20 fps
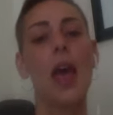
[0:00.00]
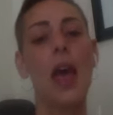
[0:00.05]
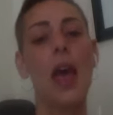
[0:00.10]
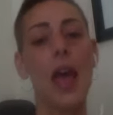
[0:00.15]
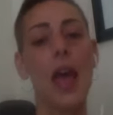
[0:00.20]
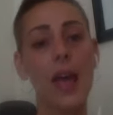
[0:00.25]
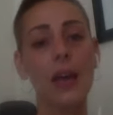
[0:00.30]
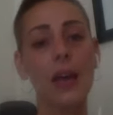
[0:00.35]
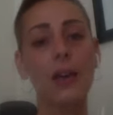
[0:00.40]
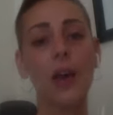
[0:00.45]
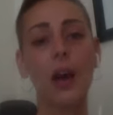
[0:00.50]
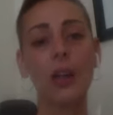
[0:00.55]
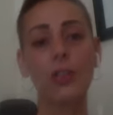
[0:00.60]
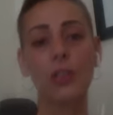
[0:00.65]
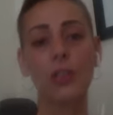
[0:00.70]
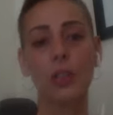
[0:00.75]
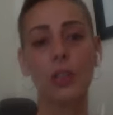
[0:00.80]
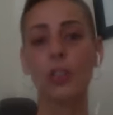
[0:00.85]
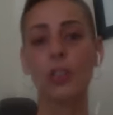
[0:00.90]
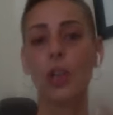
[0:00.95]
And
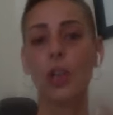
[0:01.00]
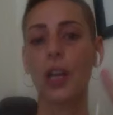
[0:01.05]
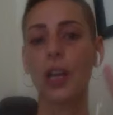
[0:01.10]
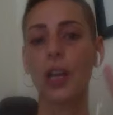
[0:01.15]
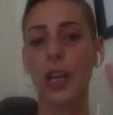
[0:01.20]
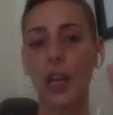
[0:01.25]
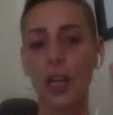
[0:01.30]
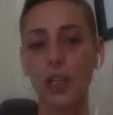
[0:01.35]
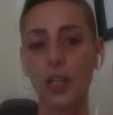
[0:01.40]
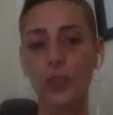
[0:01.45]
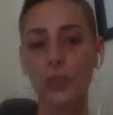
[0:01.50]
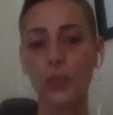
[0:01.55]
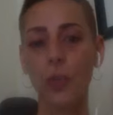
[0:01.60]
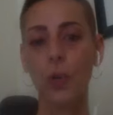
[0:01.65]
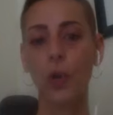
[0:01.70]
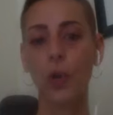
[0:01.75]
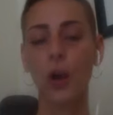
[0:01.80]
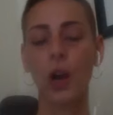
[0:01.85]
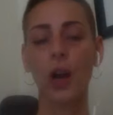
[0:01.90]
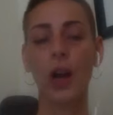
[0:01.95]
also, starting at age
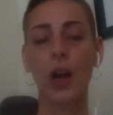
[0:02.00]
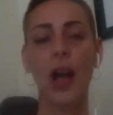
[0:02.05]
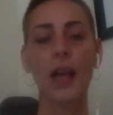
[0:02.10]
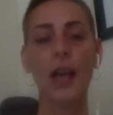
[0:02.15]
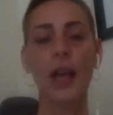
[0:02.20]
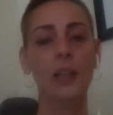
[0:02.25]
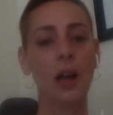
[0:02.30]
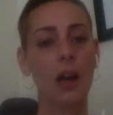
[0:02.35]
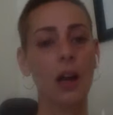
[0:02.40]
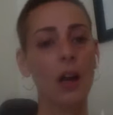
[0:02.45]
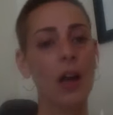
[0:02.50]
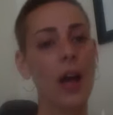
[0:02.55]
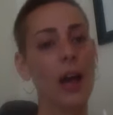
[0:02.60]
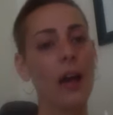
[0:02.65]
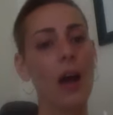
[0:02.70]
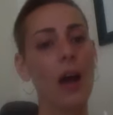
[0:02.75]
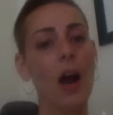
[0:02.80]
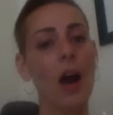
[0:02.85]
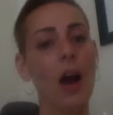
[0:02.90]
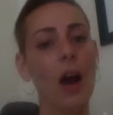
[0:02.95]
four, I taught her how
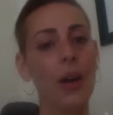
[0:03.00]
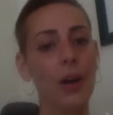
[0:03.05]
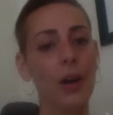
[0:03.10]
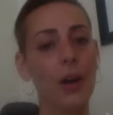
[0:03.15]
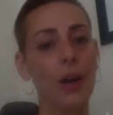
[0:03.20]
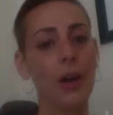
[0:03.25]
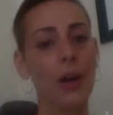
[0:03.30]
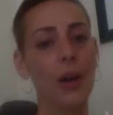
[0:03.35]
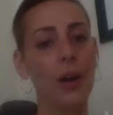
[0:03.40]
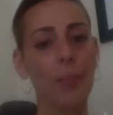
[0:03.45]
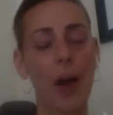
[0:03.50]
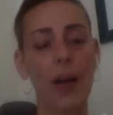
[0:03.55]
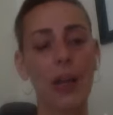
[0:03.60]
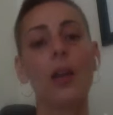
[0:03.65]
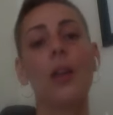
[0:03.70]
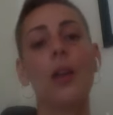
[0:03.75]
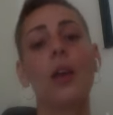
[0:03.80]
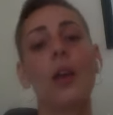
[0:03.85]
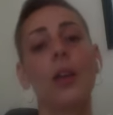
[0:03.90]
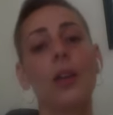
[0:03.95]
to honor her
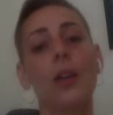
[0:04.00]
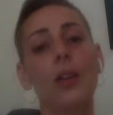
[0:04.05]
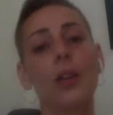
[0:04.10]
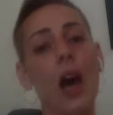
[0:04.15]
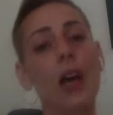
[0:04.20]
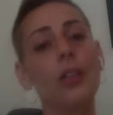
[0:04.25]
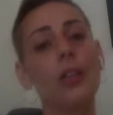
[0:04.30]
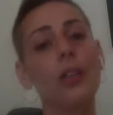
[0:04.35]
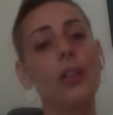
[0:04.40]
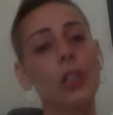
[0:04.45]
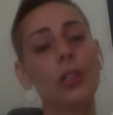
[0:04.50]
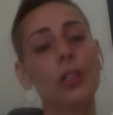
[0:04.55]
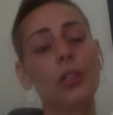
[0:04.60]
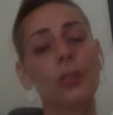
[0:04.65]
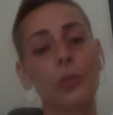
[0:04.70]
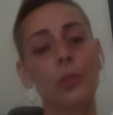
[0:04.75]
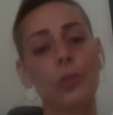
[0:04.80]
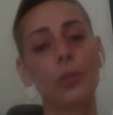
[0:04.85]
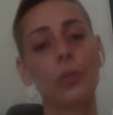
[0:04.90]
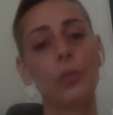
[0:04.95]
body, not
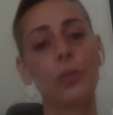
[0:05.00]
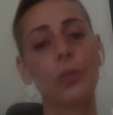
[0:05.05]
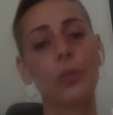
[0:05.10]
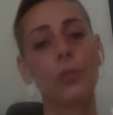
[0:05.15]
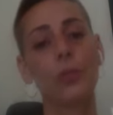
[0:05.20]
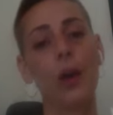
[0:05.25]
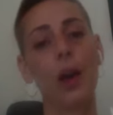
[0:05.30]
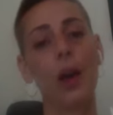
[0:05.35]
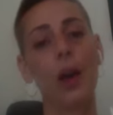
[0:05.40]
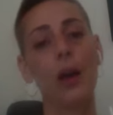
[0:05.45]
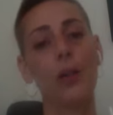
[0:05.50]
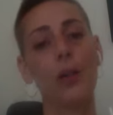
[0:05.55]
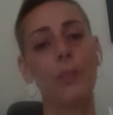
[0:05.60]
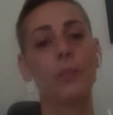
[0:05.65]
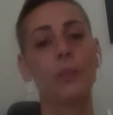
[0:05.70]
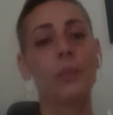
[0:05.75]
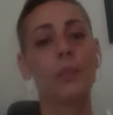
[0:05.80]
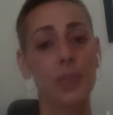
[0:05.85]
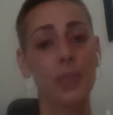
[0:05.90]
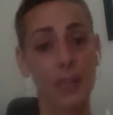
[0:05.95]
just through
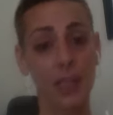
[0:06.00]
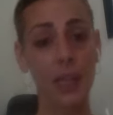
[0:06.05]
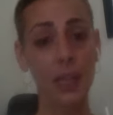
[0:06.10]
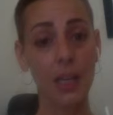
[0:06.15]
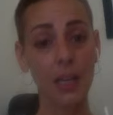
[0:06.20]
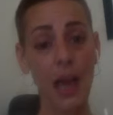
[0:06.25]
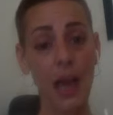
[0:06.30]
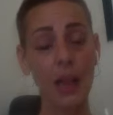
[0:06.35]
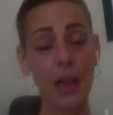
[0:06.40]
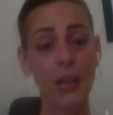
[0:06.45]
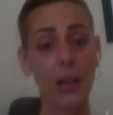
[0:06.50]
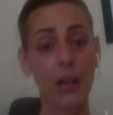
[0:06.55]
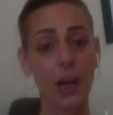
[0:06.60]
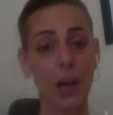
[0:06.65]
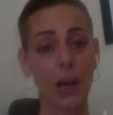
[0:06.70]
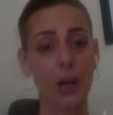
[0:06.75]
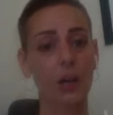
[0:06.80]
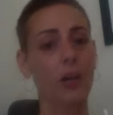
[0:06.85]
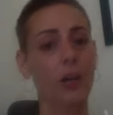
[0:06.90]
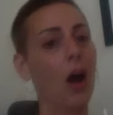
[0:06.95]
um, t- telling
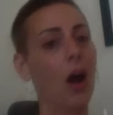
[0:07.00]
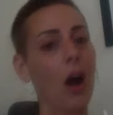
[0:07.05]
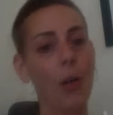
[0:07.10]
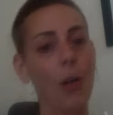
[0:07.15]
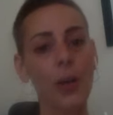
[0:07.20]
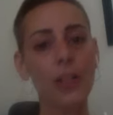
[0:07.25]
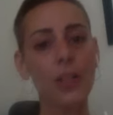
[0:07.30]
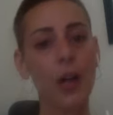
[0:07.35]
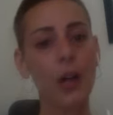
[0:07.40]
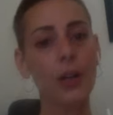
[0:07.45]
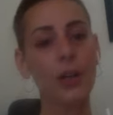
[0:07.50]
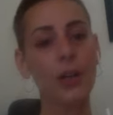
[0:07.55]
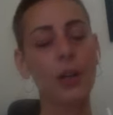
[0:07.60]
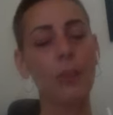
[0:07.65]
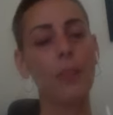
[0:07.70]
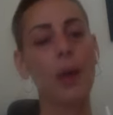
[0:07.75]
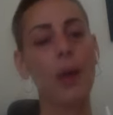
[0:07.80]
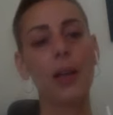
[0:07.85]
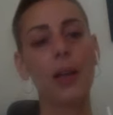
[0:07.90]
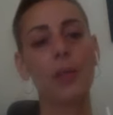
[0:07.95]
her, always honor your
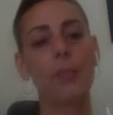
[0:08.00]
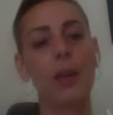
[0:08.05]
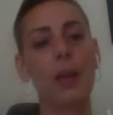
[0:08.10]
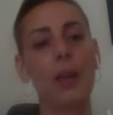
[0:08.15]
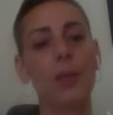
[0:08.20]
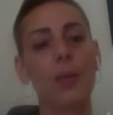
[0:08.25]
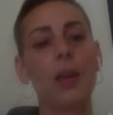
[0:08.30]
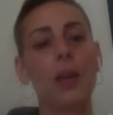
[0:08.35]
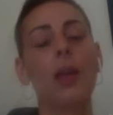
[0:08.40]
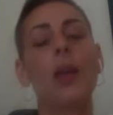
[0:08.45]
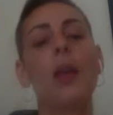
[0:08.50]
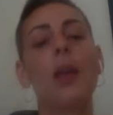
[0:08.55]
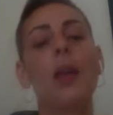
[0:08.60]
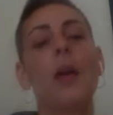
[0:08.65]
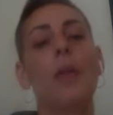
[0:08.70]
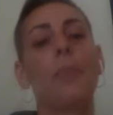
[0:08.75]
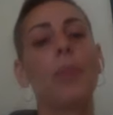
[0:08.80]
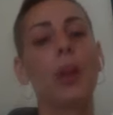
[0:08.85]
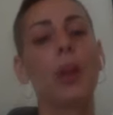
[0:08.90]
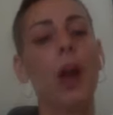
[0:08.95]
body, baby,
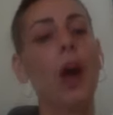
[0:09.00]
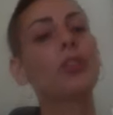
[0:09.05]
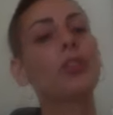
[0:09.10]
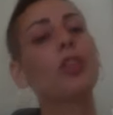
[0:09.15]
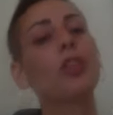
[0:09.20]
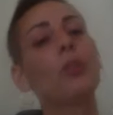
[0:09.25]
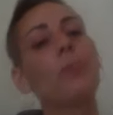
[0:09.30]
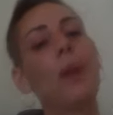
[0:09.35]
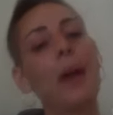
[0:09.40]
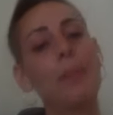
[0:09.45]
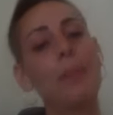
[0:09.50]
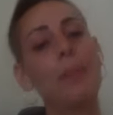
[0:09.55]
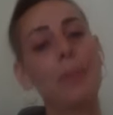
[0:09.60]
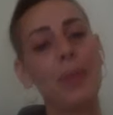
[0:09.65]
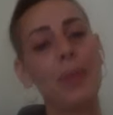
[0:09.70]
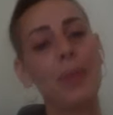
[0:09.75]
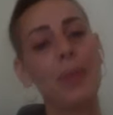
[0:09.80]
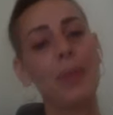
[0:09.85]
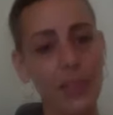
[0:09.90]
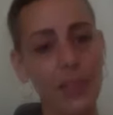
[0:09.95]
but also by
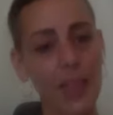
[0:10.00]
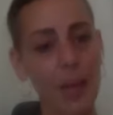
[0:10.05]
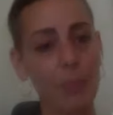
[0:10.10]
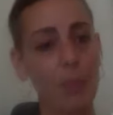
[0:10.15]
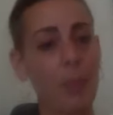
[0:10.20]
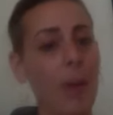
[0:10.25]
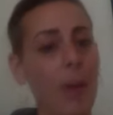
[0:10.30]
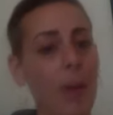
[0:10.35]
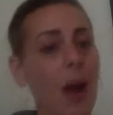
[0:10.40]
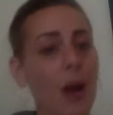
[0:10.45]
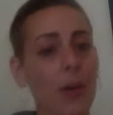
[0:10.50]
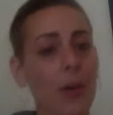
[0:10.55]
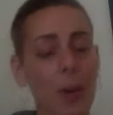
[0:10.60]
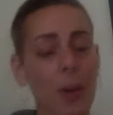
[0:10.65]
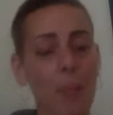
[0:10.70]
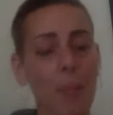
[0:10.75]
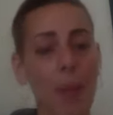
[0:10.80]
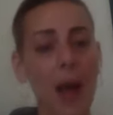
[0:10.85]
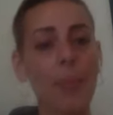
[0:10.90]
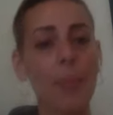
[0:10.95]
being the example, by honoring
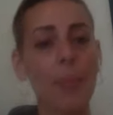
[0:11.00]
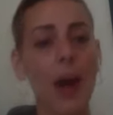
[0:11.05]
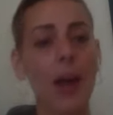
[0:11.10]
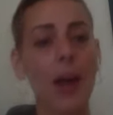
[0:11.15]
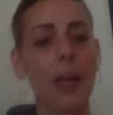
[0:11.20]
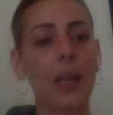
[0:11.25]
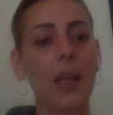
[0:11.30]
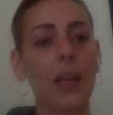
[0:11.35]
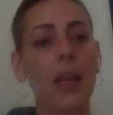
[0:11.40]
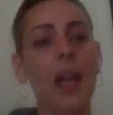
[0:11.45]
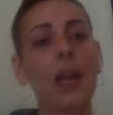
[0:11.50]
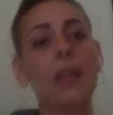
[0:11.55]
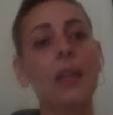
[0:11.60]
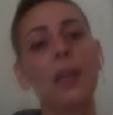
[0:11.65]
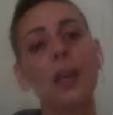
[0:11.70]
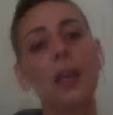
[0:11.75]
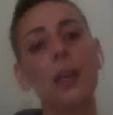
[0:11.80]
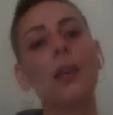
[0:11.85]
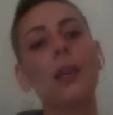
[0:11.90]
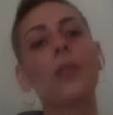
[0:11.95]
my body. And
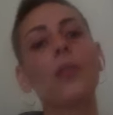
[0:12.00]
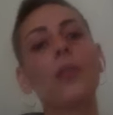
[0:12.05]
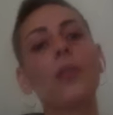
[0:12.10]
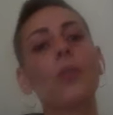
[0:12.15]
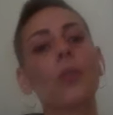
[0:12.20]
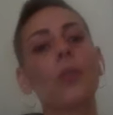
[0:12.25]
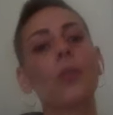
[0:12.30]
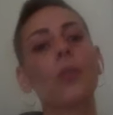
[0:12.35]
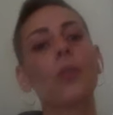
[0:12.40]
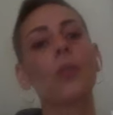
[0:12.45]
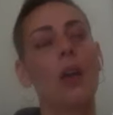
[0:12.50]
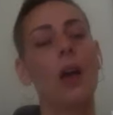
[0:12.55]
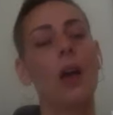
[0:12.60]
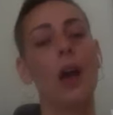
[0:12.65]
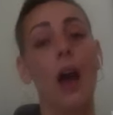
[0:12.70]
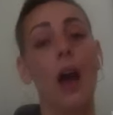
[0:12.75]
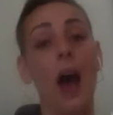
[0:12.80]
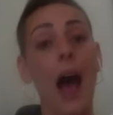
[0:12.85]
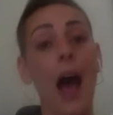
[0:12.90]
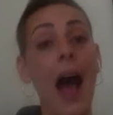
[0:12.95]
then, of course,
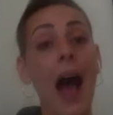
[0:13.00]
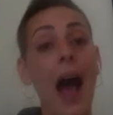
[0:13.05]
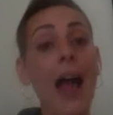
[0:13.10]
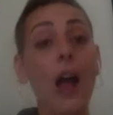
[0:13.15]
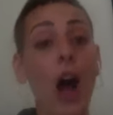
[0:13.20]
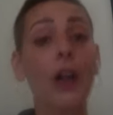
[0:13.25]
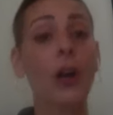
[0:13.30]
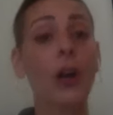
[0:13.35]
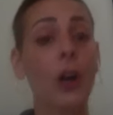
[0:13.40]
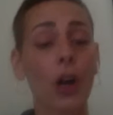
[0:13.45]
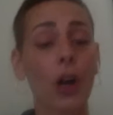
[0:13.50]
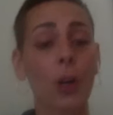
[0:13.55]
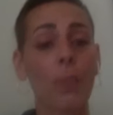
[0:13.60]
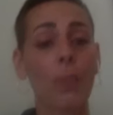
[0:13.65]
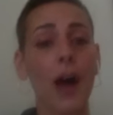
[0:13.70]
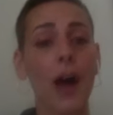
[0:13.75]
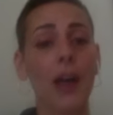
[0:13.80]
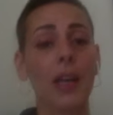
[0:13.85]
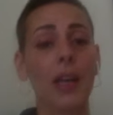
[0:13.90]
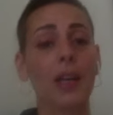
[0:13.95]
I honor her
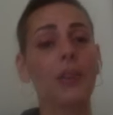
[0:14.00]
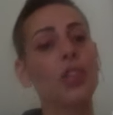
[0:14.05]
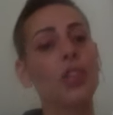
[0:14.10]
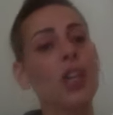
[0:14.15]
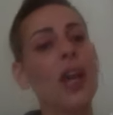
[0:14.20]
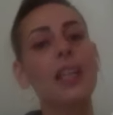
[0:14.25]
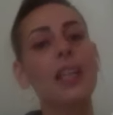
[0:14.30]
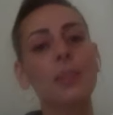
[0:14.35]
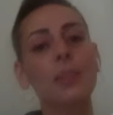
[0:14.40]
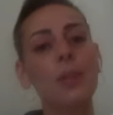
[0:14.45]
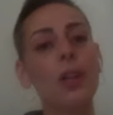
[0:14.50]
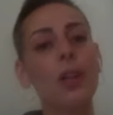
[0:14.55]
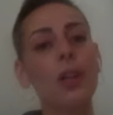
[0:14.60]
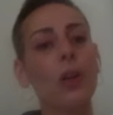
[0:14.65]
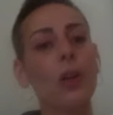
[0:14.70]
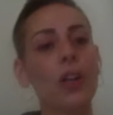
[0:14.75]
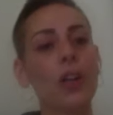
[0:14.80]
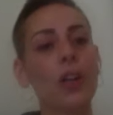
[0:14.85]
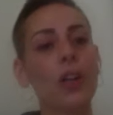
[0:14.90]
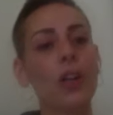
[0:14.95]
body. If she asks me a
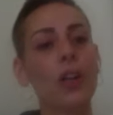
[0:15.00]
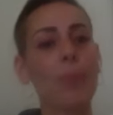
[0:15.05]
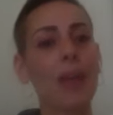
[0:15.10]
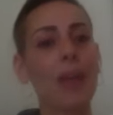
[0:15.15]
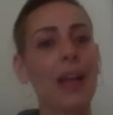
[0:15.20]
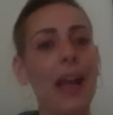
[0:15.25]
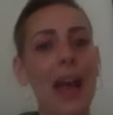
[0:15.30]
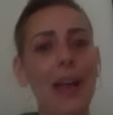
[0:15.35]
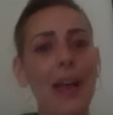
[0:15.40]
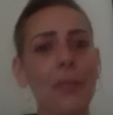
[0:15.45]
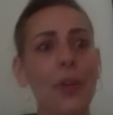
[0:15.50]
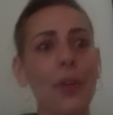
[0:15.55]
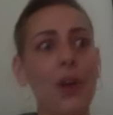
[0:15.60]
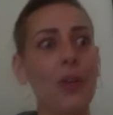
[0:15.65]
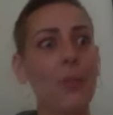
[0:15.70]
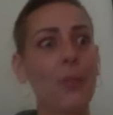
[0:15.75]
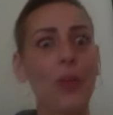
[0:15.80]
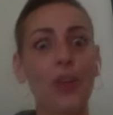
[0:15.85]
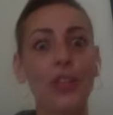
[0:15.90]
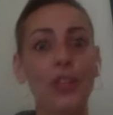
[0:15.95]
question, I'm like, I don't know.
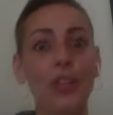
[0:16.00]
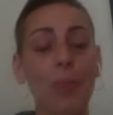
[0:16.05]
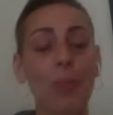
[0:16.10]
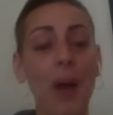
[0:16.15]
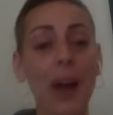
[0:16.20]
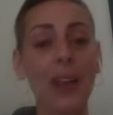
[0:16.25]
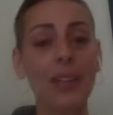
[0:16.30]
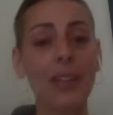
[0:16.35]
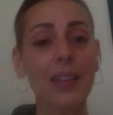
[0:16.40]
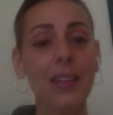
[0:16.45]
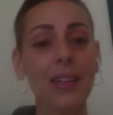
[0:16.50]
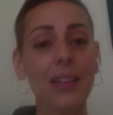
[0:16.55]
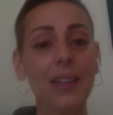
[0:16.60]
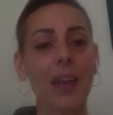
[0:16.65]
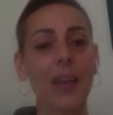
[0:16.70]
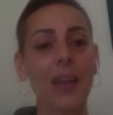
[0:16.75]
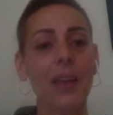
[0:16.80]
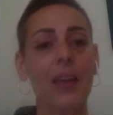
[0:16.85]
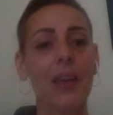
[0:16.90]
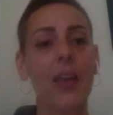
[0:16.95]
What does your body
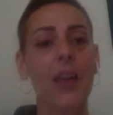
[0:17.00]
say?